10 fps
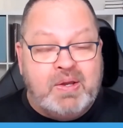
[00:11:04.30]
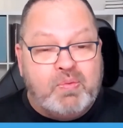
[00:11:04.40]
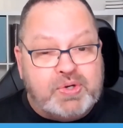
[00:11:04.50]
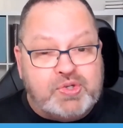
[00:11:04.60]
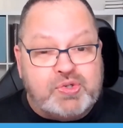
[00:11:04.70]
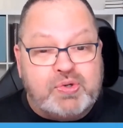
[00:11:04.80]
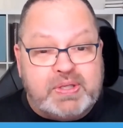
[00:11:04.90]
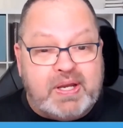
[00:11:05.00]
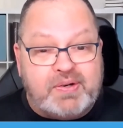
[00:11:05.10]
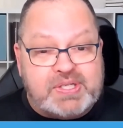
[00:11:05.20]
When you
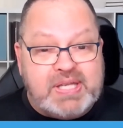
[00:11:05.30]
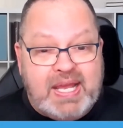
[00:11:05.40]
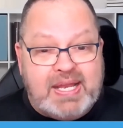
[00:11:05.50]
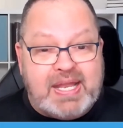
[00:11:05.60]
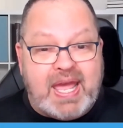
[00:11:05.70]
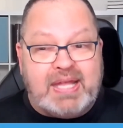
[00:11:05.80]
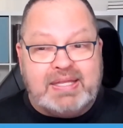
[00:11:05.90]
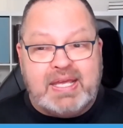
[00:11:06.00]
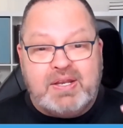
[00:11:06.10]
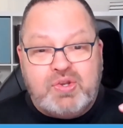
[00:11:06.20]
truly understand that,
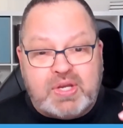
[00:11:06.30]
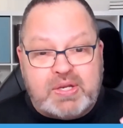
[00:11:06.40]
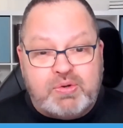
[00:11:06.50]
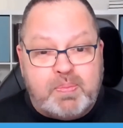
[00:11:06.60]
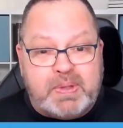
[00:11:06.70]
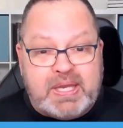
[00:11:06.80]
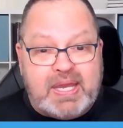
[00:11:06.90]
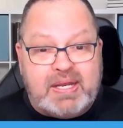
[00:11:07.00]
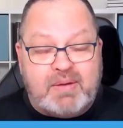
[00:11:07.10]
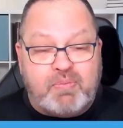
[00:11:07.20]
then you can
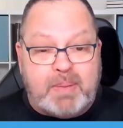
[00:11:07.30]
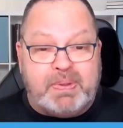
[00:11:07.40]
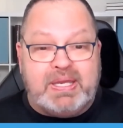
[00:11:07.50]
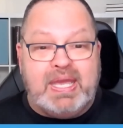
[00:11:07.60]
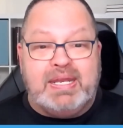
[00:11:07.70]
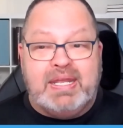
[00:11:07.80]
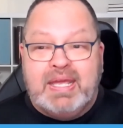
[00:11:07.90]
duplicate and replicate